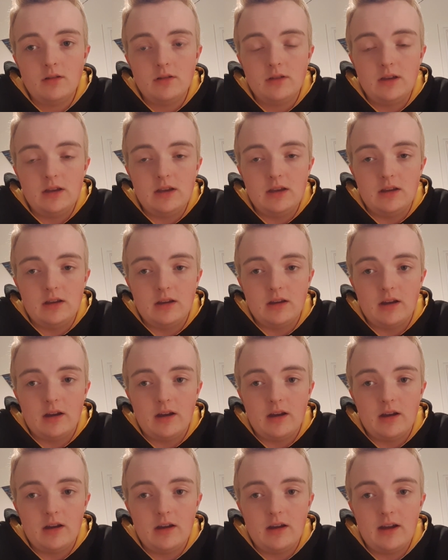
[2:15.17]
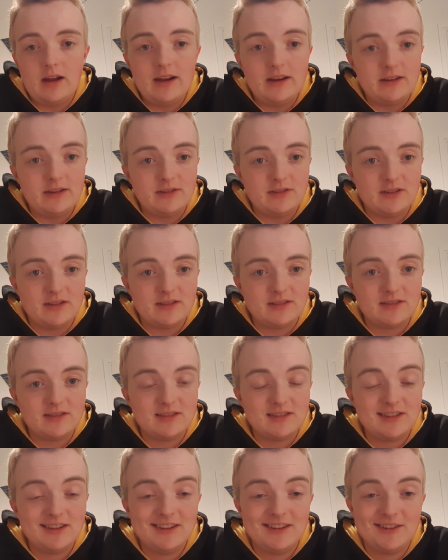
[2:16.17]
the
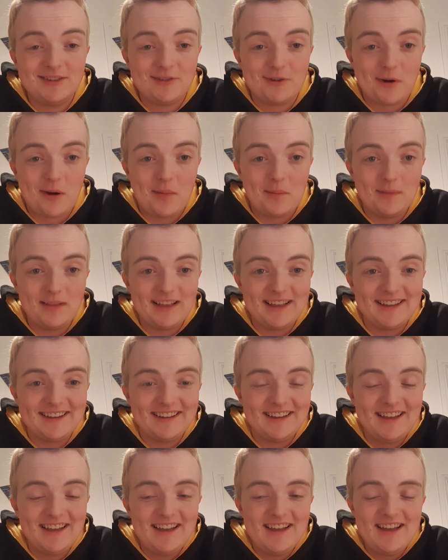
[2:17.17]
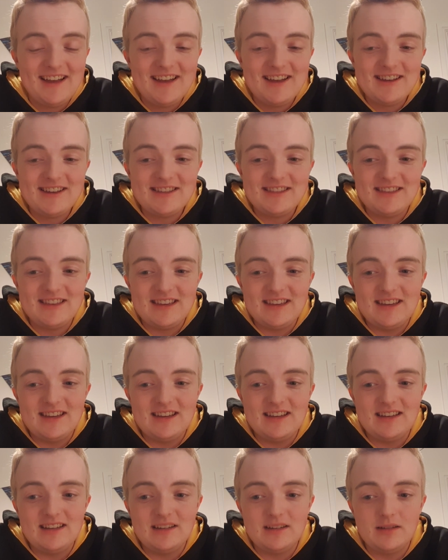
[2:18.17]
NHS crumbling,
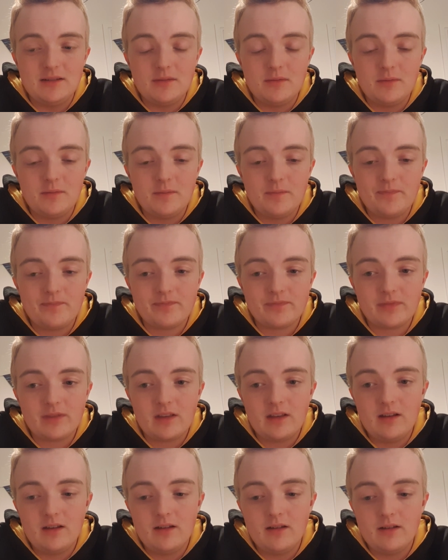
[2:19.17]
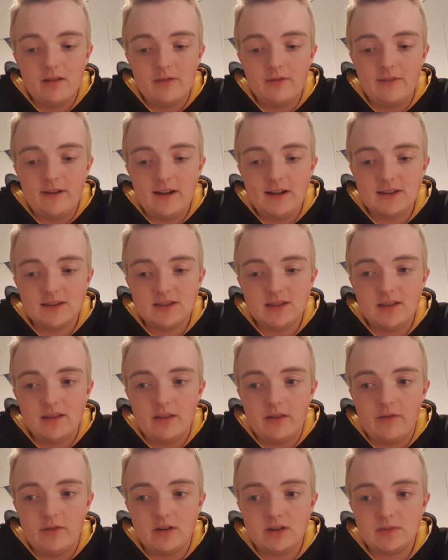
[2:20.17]
the fact that
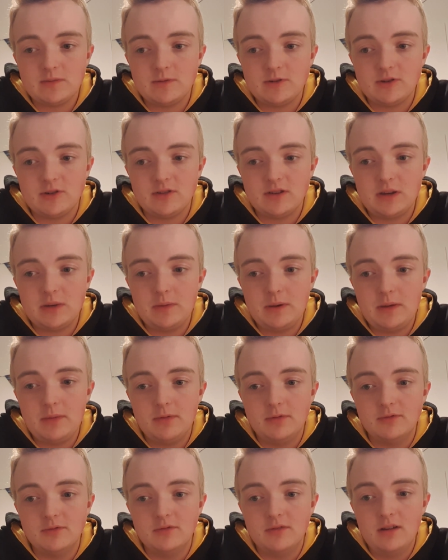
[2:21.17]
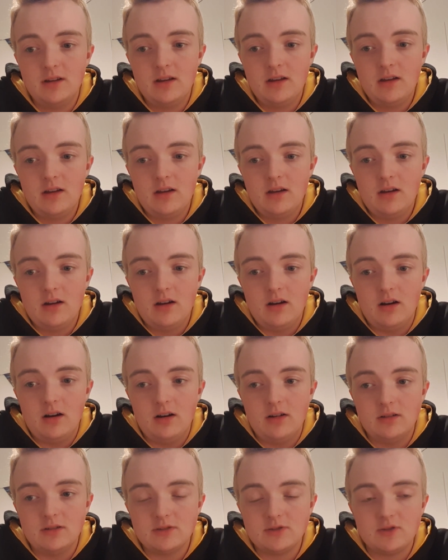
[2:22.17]
the vast majority of people
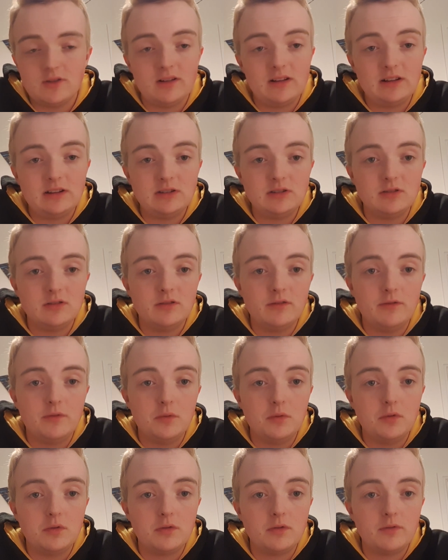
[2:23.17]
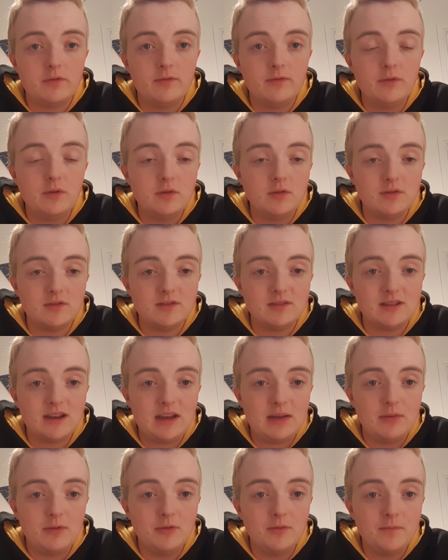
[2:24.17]
are struggling to afford food on the
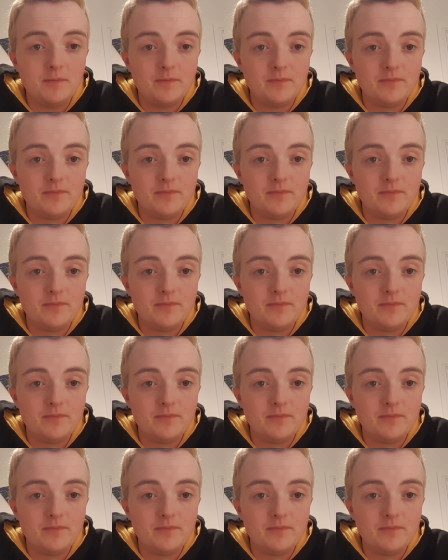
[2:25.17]
table.